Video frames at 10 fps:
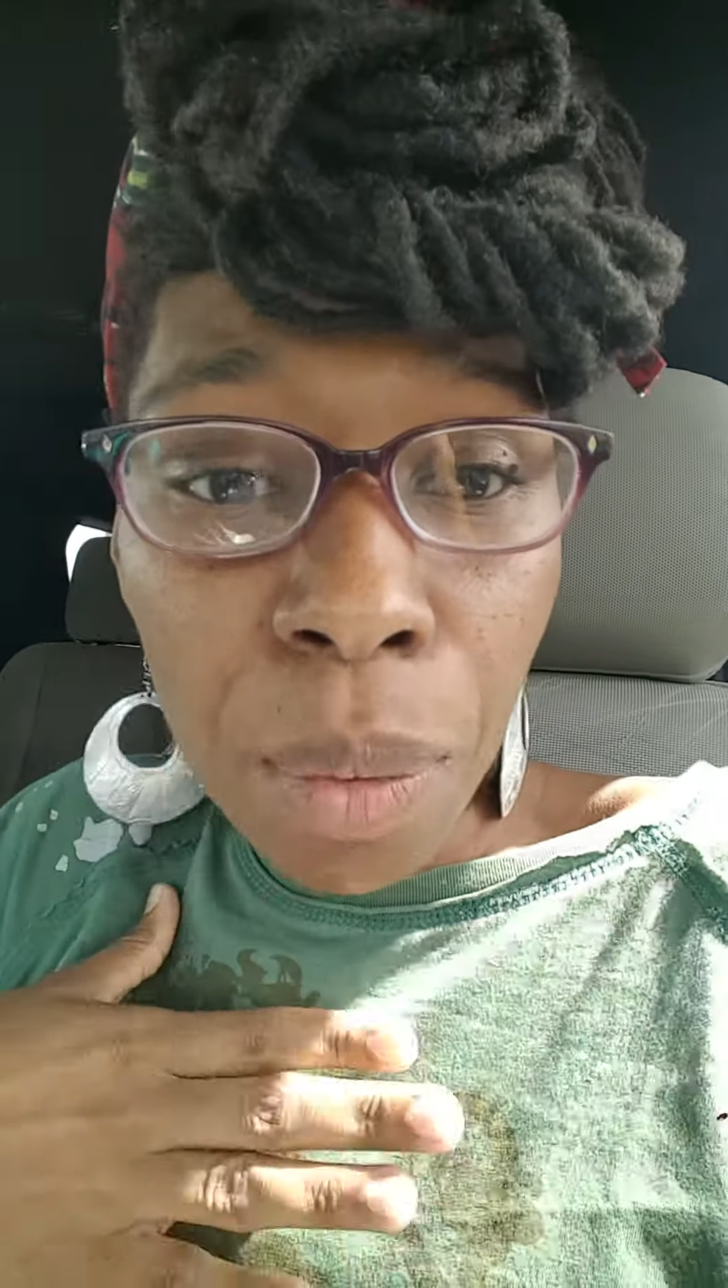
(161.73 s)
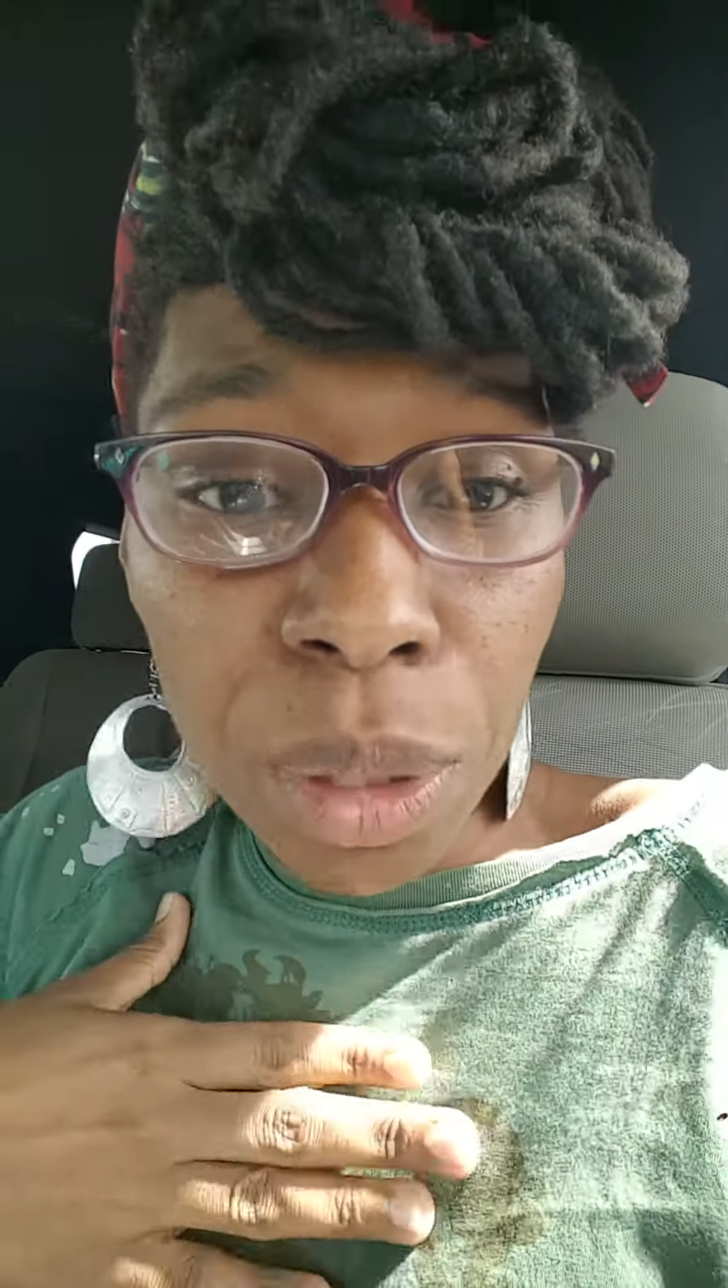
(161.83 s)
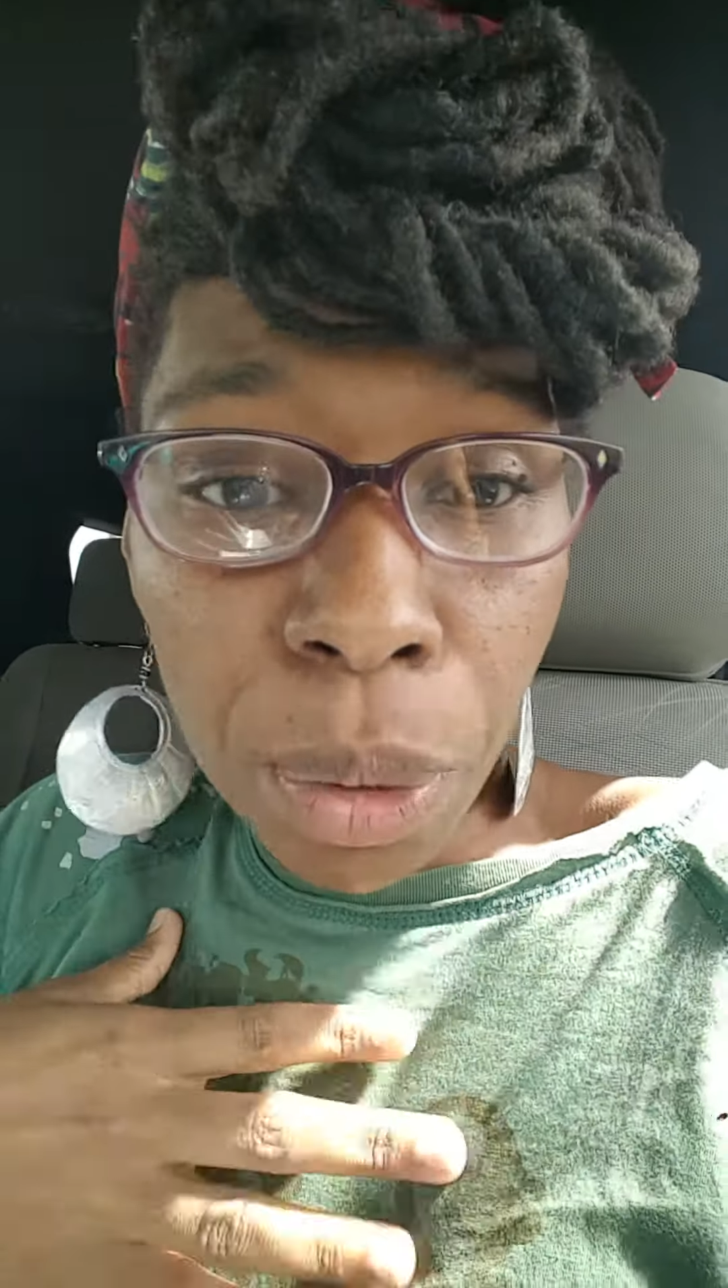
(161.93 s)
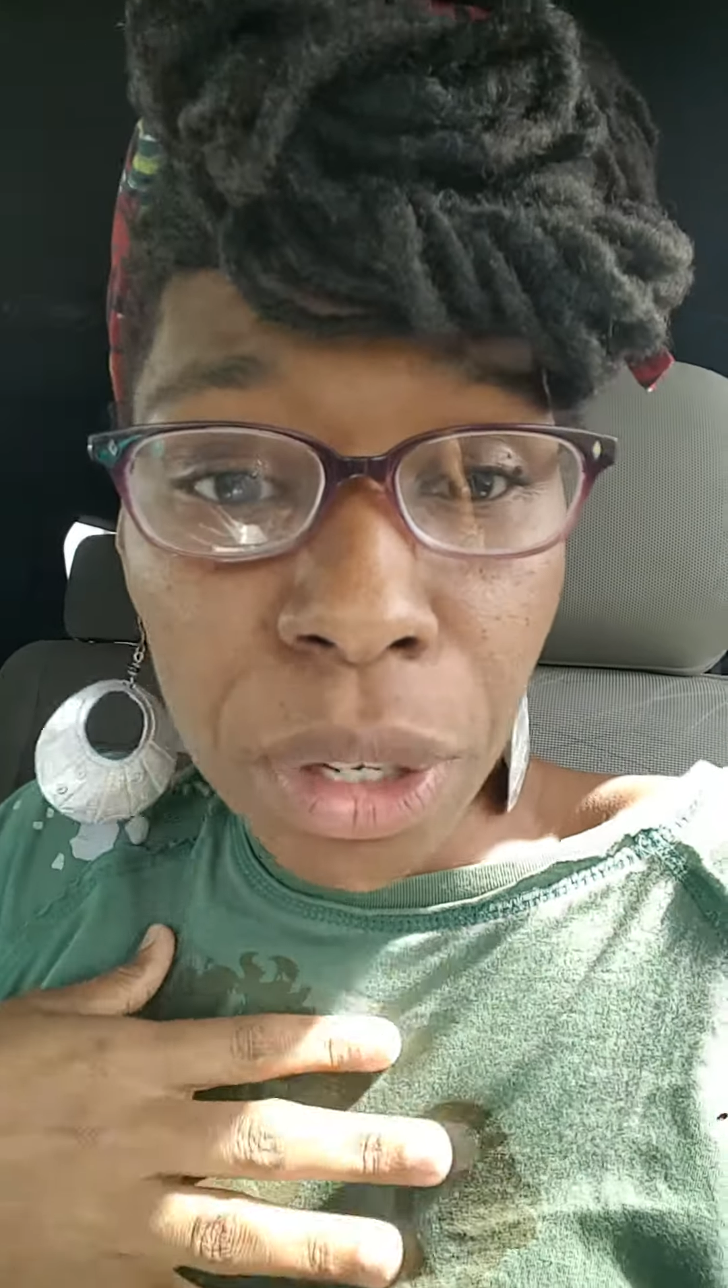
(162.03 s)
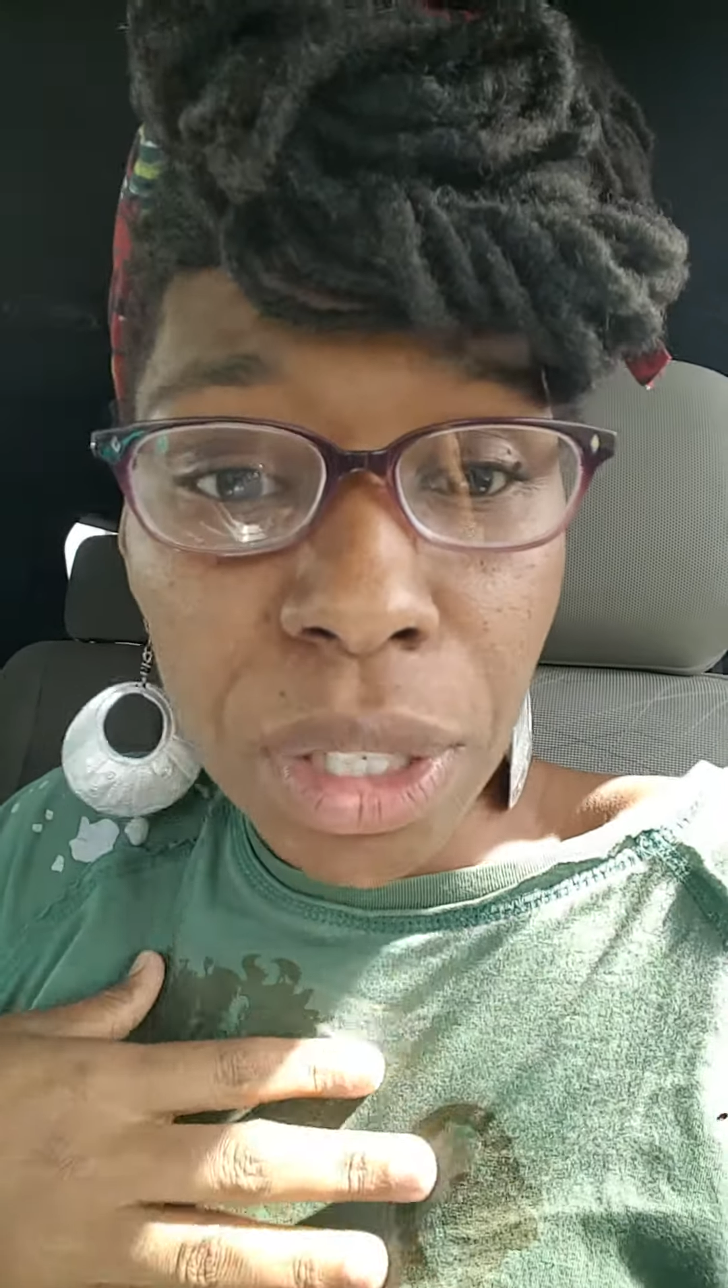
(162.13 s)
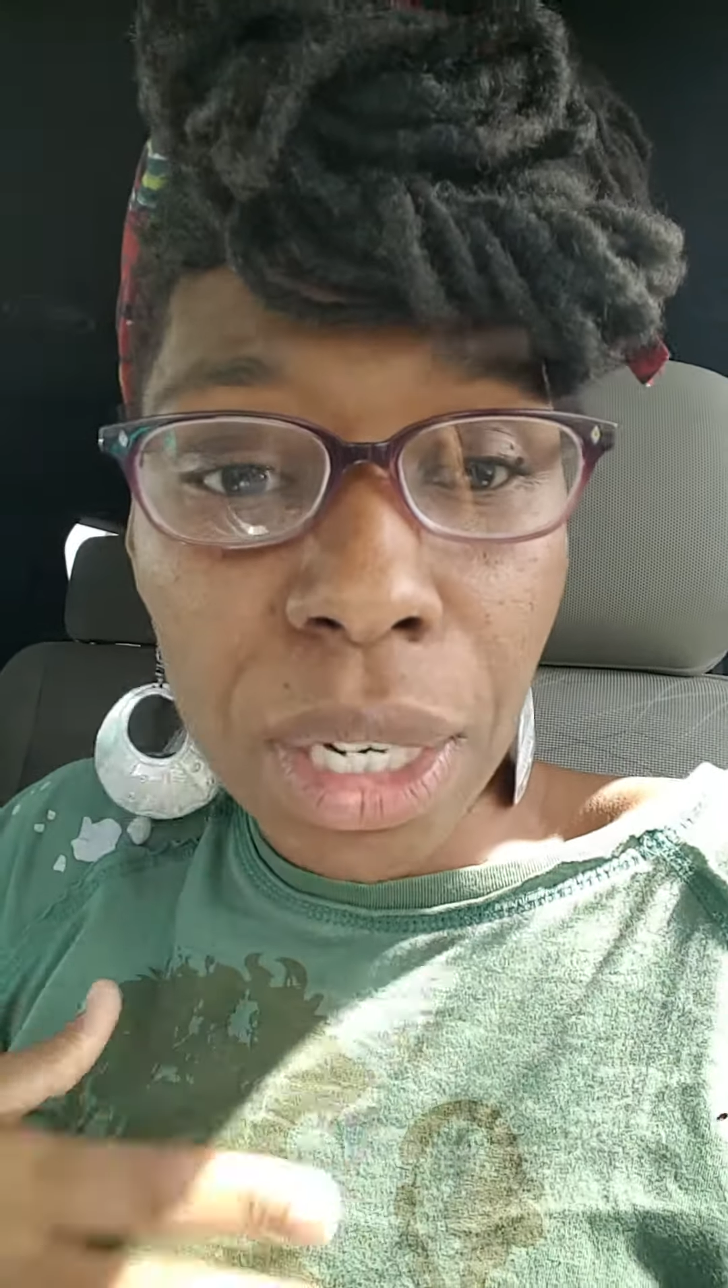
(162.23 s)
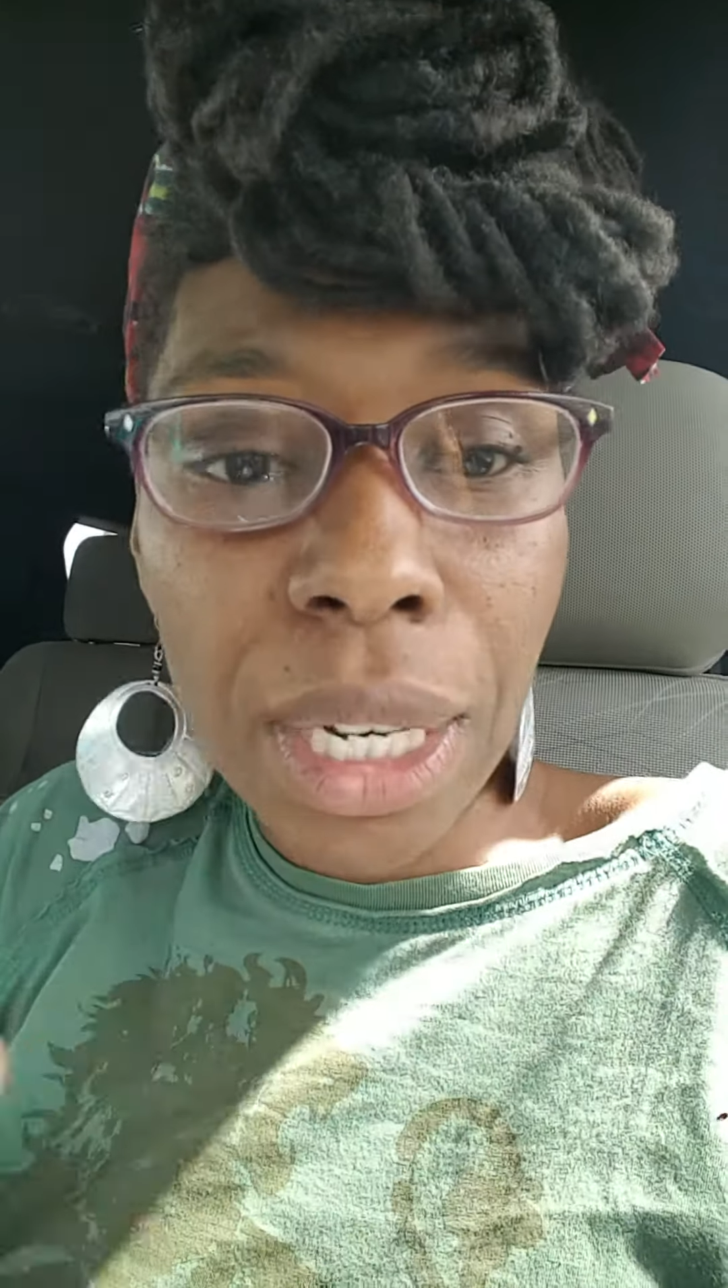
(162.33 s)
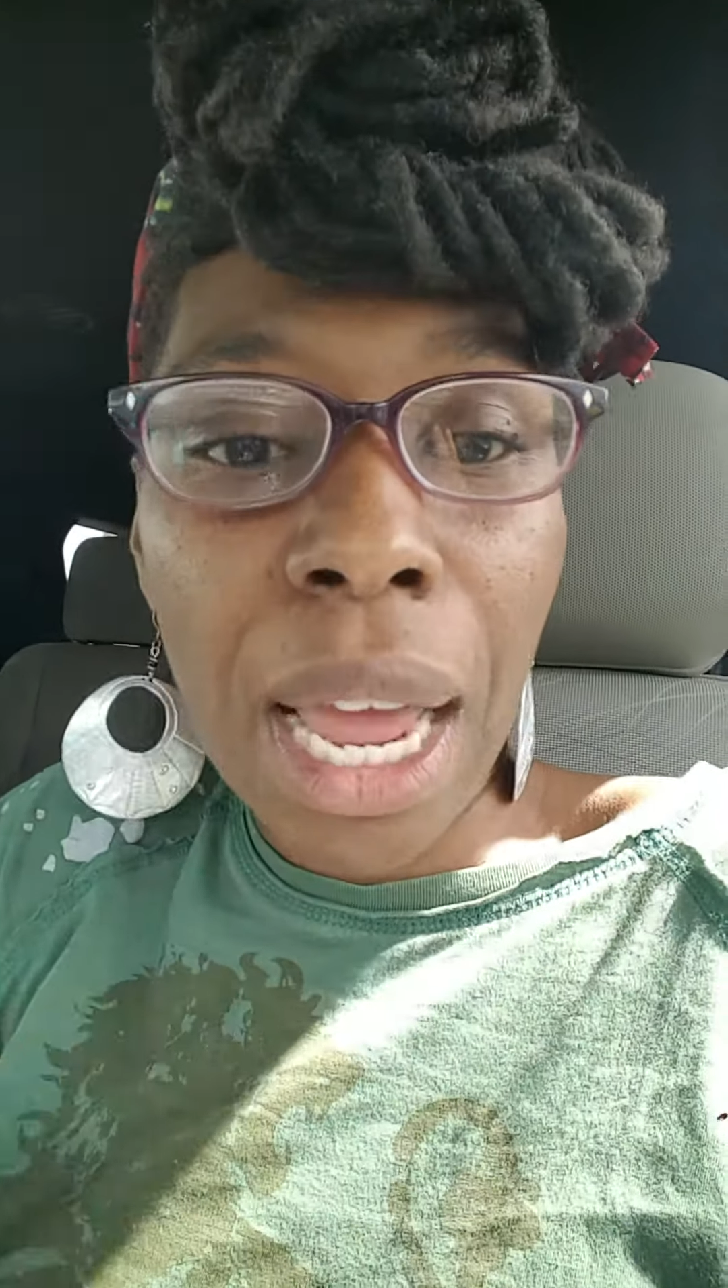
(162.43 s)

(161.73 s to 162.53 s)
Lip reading: personally